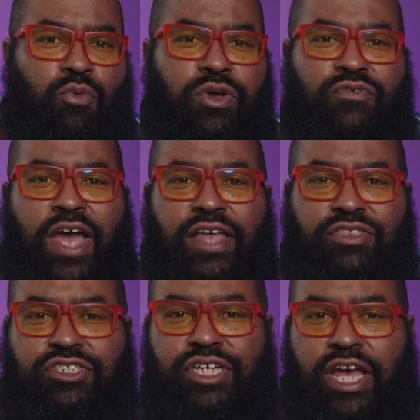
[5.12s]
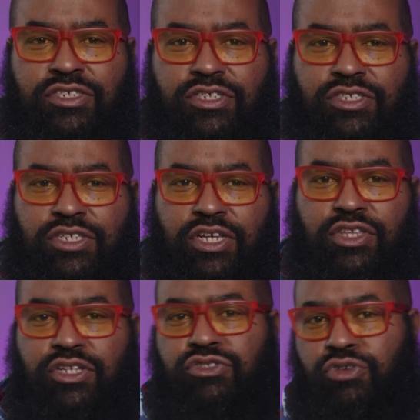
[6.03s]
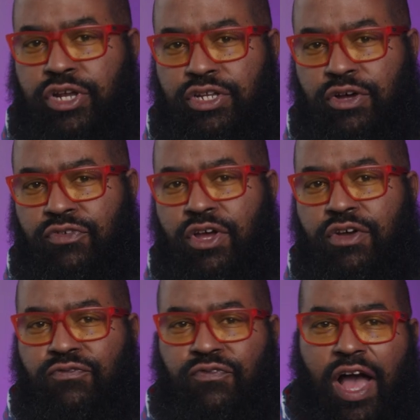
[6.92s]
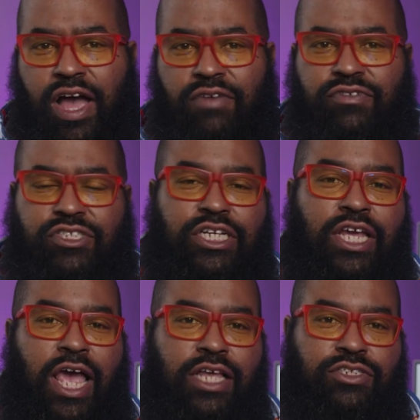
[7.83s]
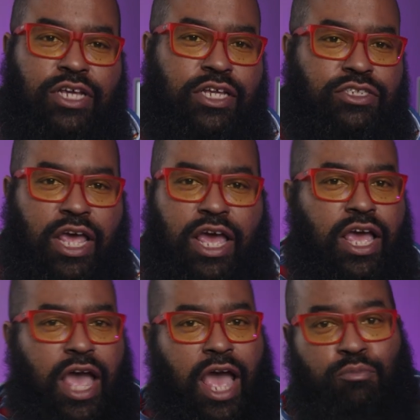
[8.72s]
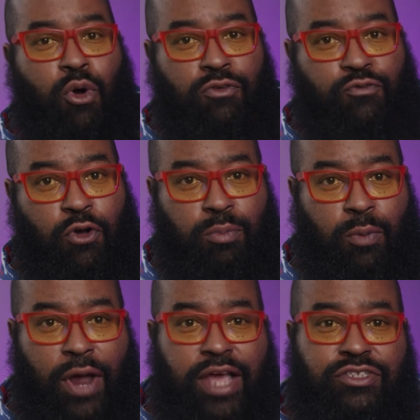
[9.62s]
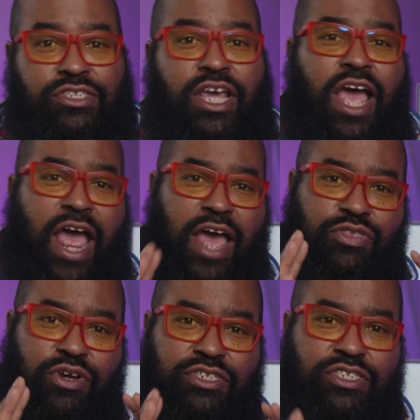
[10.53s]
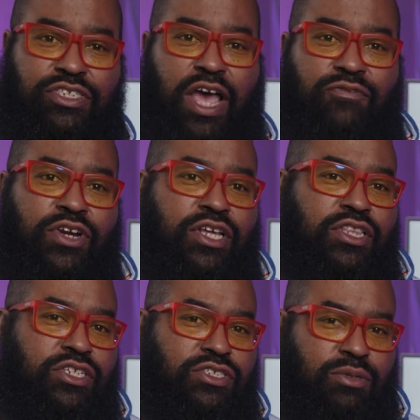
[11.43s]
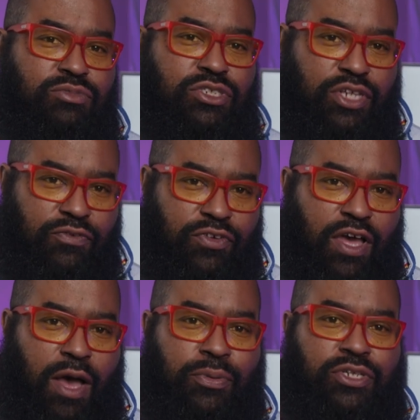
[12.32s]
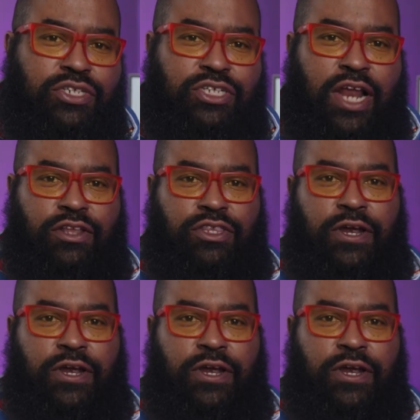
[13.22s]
we've had the chance to see the trend of 5G handsets at more affordable prices, and there's definitely some stiff competition out